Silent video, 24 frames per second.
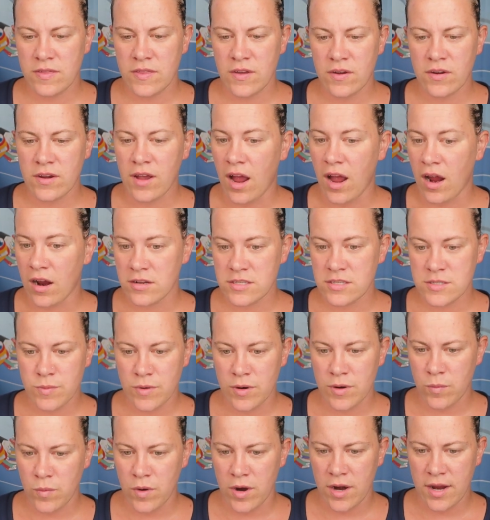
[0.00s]
their cards
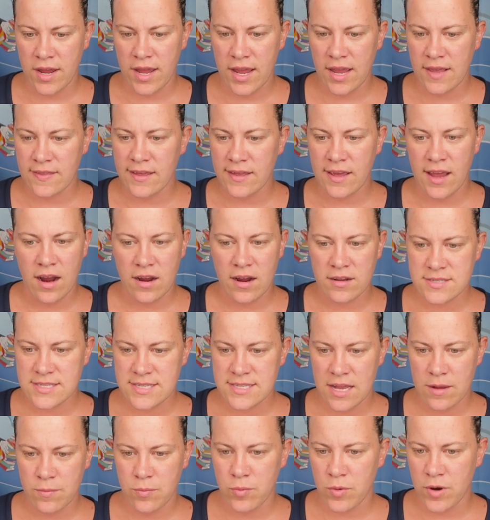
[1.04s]
weren't working, the card
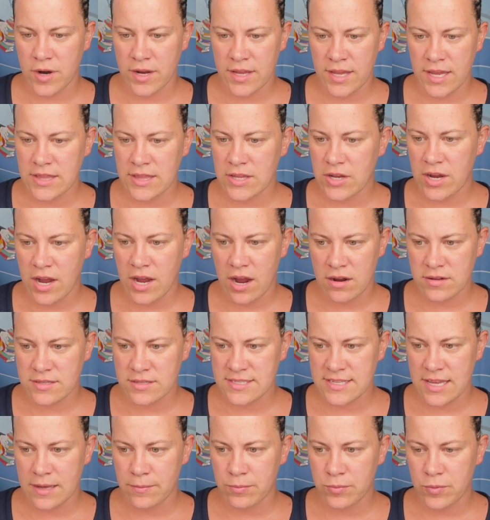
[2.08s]
stopped working, their
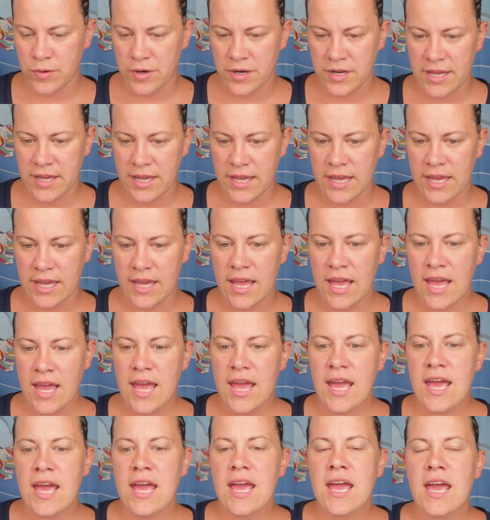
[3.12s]
card stopped working.
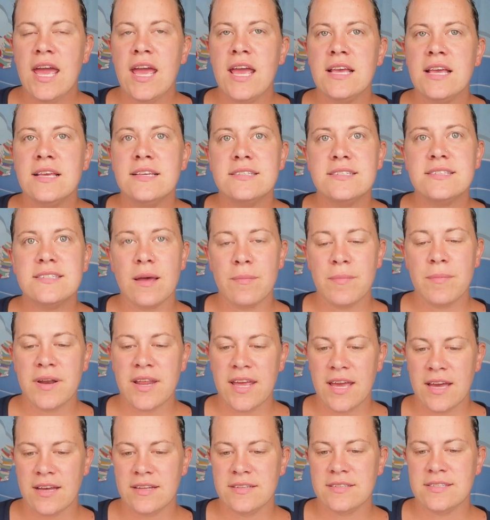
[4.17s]

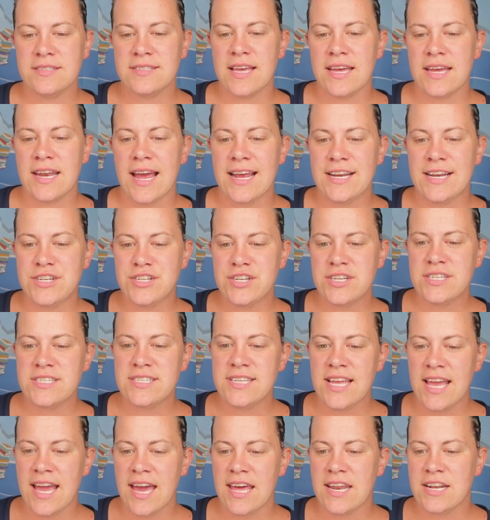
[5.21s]
Somebody else said, I just
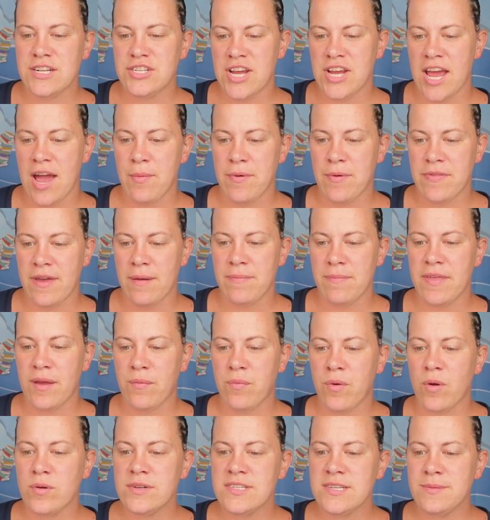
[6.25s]
had a chat with them. They
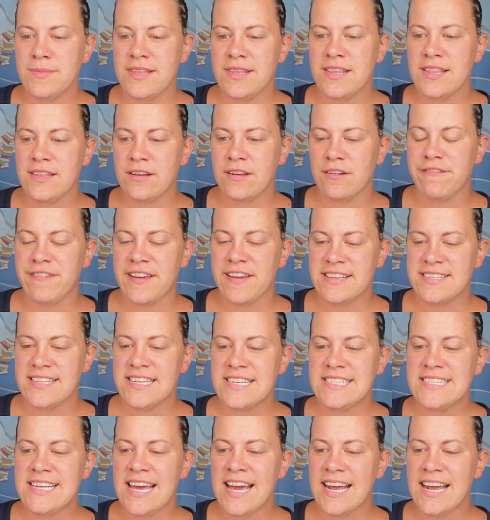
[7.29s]
wrote to me that they're facing